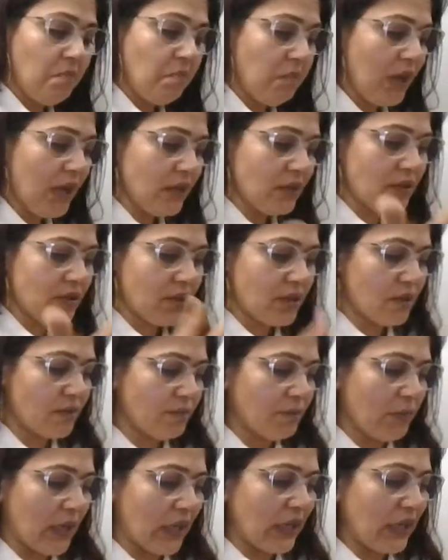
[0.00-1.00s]
But
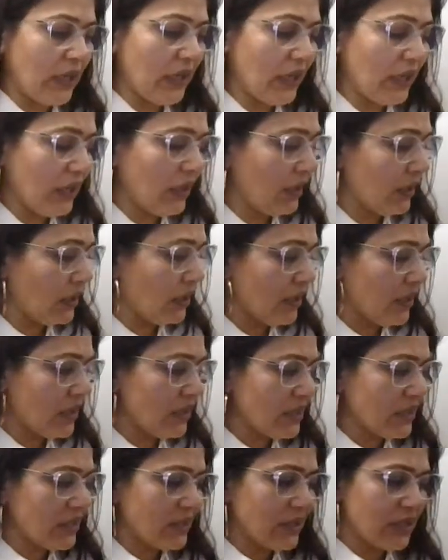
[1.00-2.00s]
money
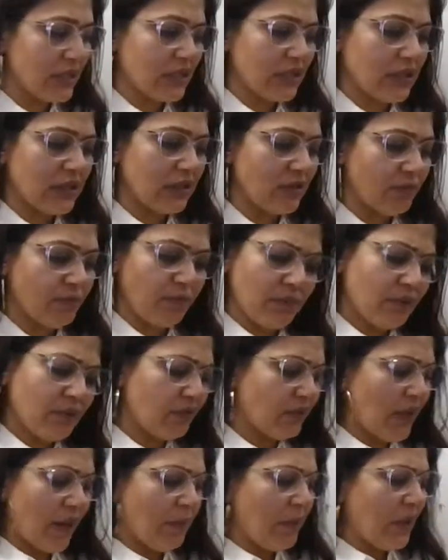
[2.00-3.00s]
is,
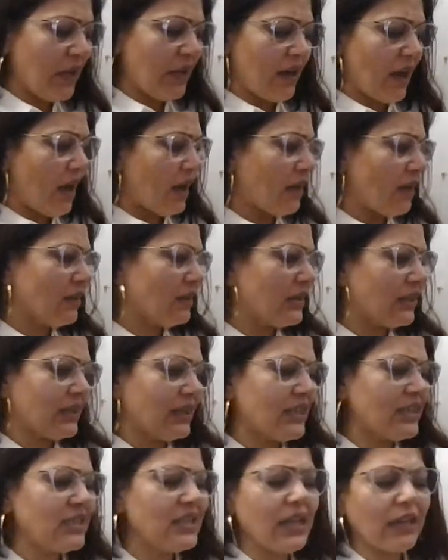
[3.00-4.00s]
I mean,
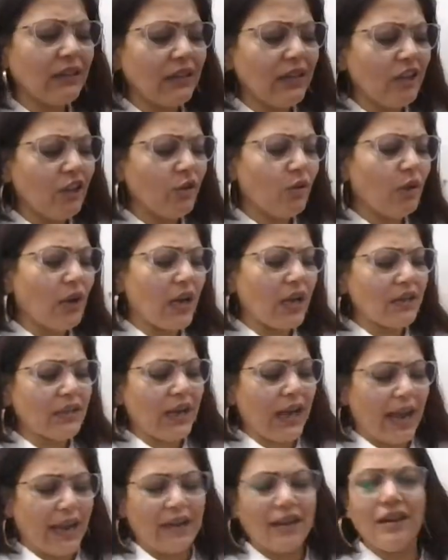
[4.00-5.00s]
there's nothing you can't
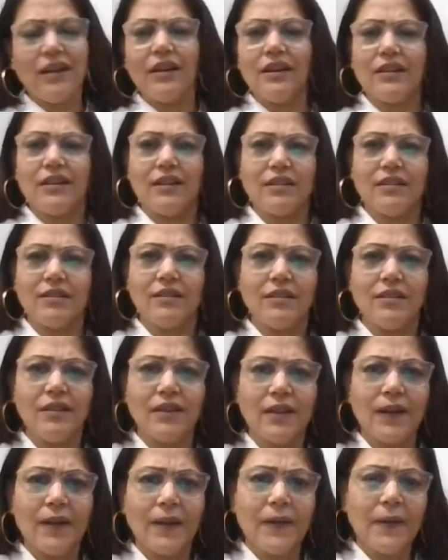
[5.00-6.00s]
handle here.
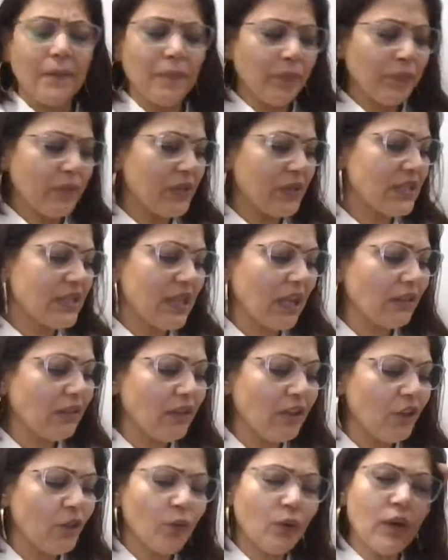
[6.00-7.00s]
There's
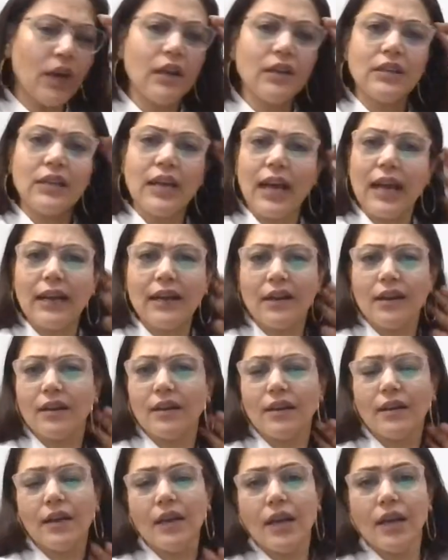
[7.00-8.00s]
nothing you can't handle.
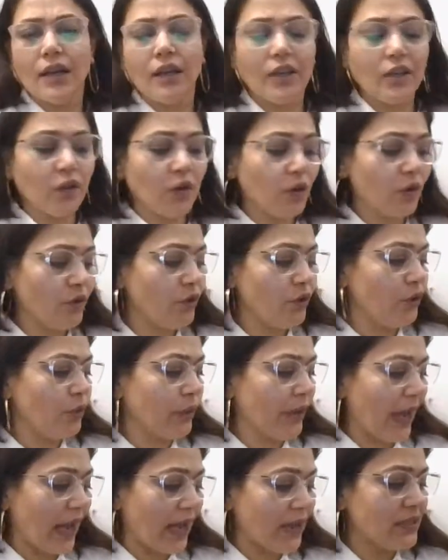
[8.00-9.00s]
You know, you
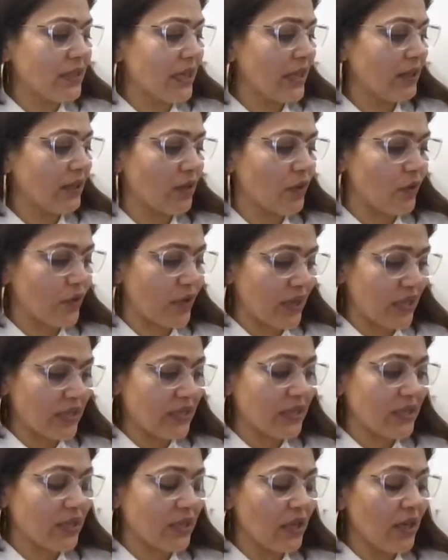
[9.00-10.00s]
can take the
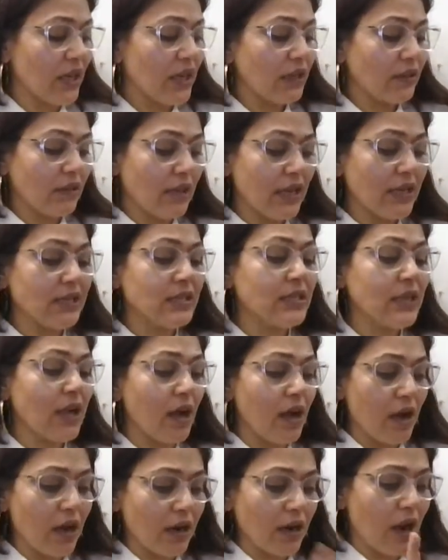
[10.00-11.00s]
risk. Things
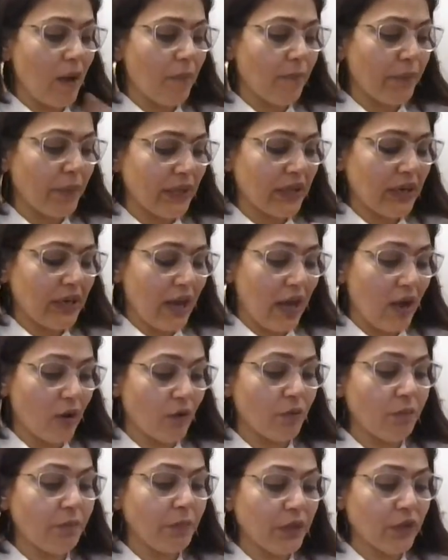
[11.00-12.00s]
are up and
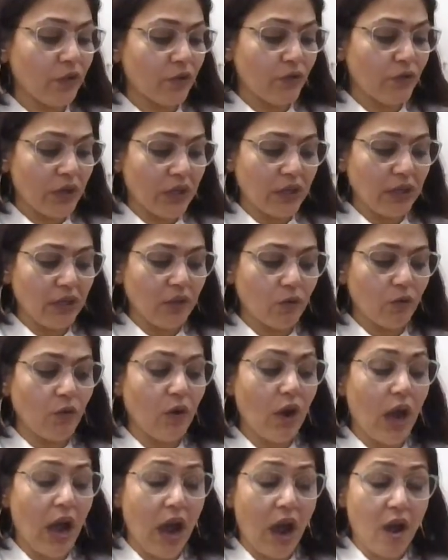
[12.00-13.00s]
down, but you really know
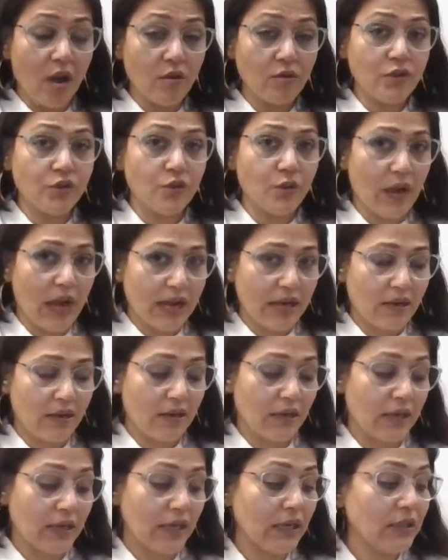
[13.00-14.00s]
how to
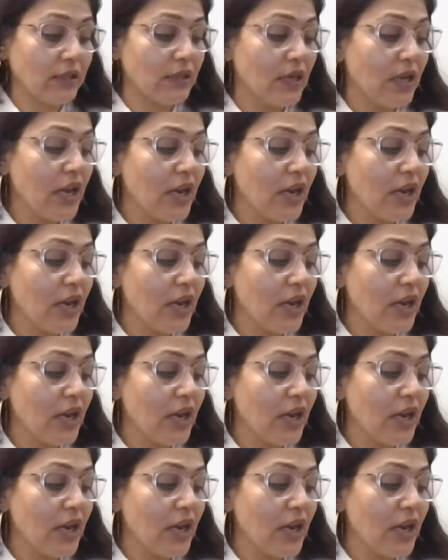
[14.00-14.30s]
handle it.